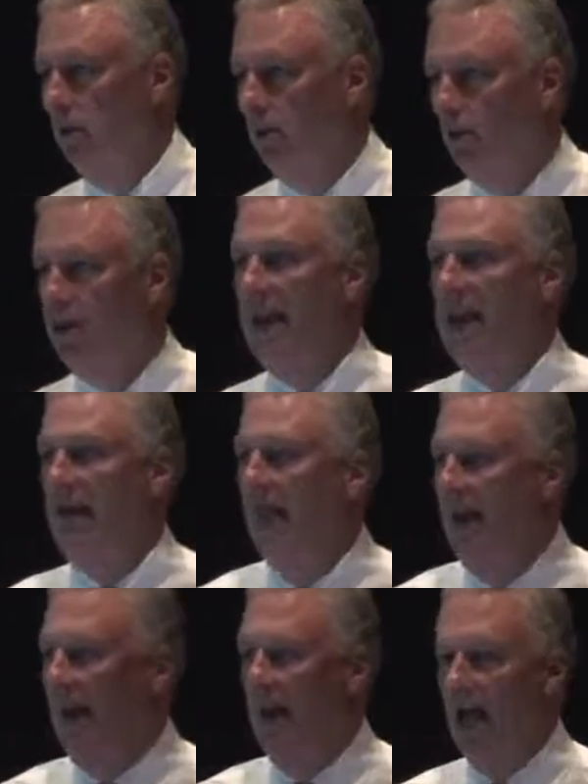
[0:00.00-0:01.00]
You
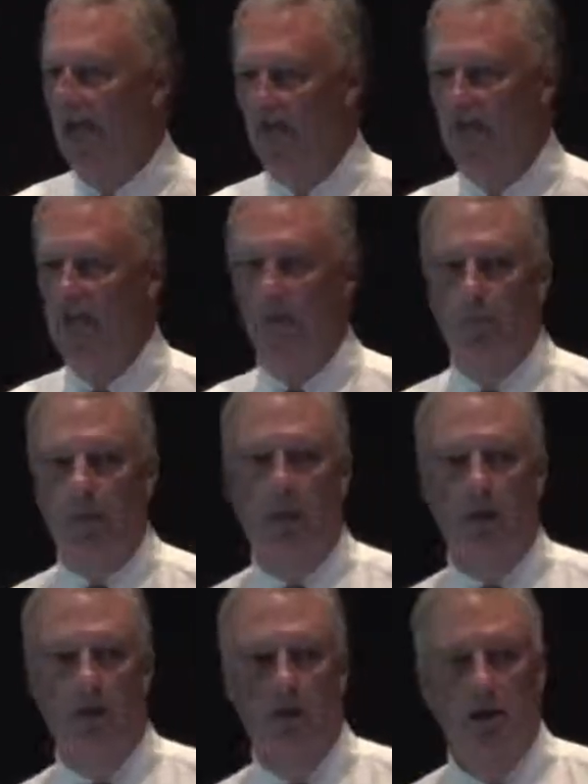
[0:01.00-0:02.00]
can't have
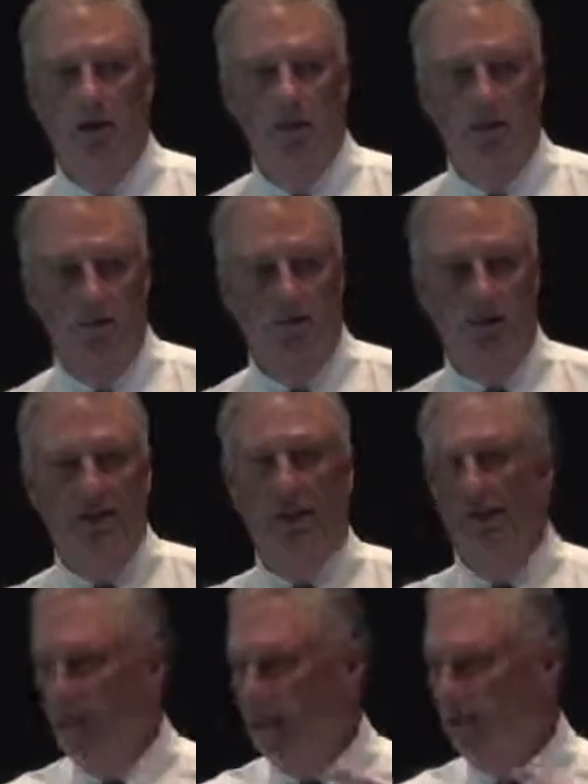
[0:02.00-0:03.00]
somebody
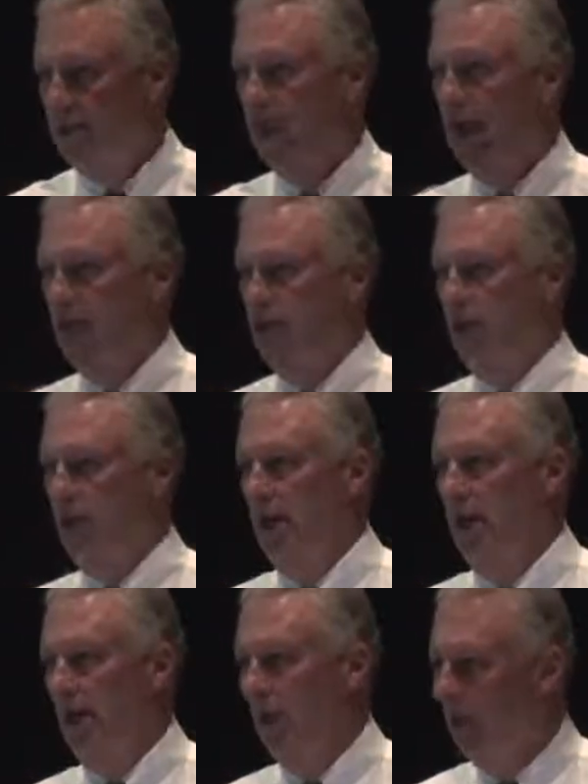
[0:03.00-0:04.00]
physically
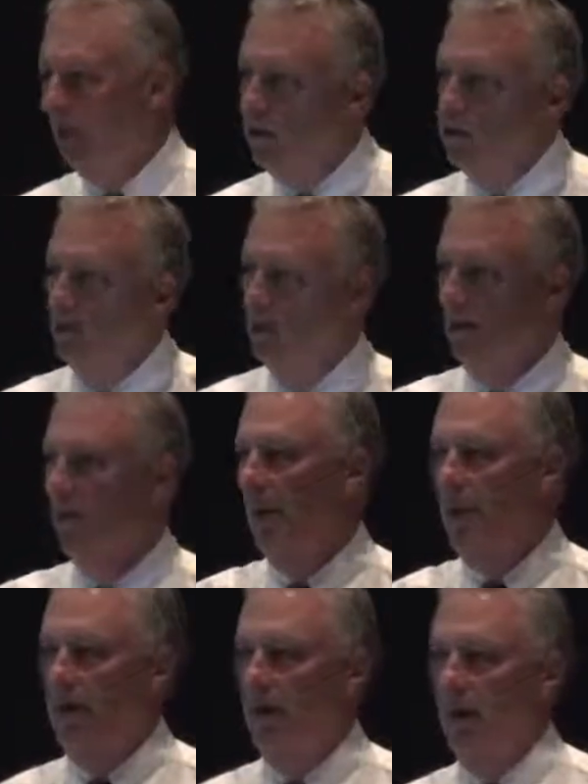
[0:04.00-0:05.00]
touching, doing
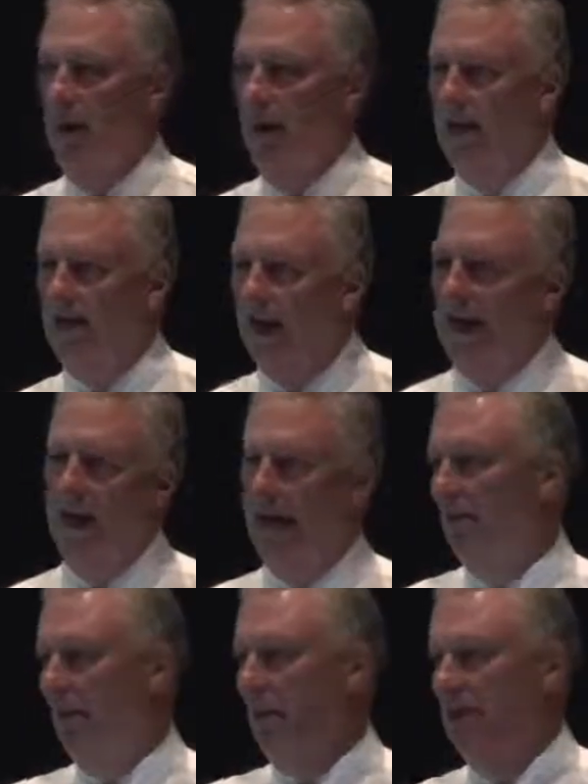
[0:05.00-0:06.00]
make-ready on
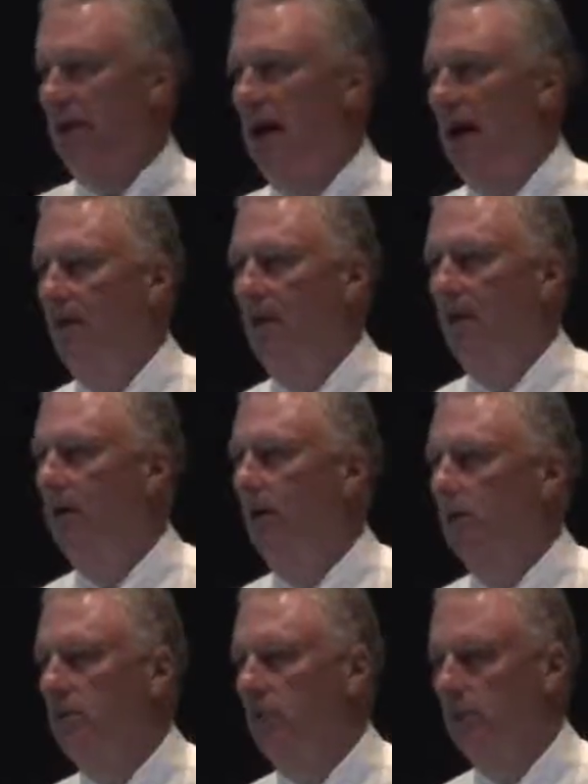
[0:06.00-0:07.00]
every job that
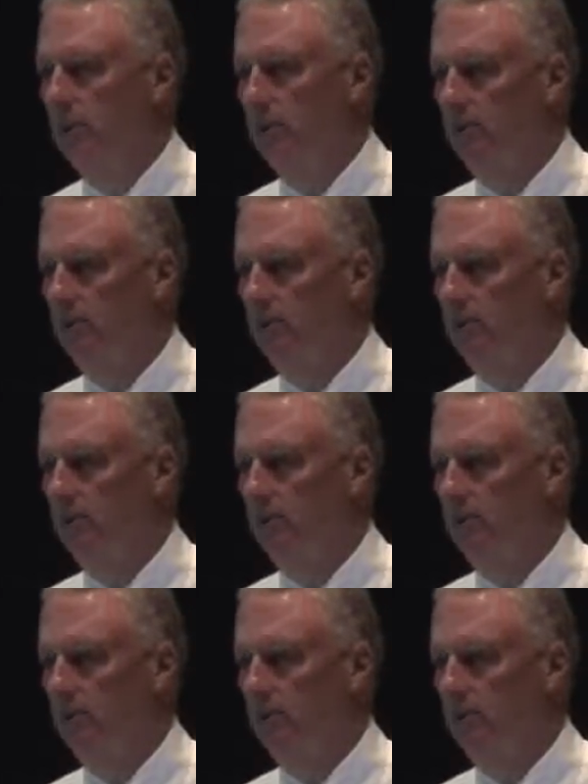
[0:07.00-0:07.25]
comes in.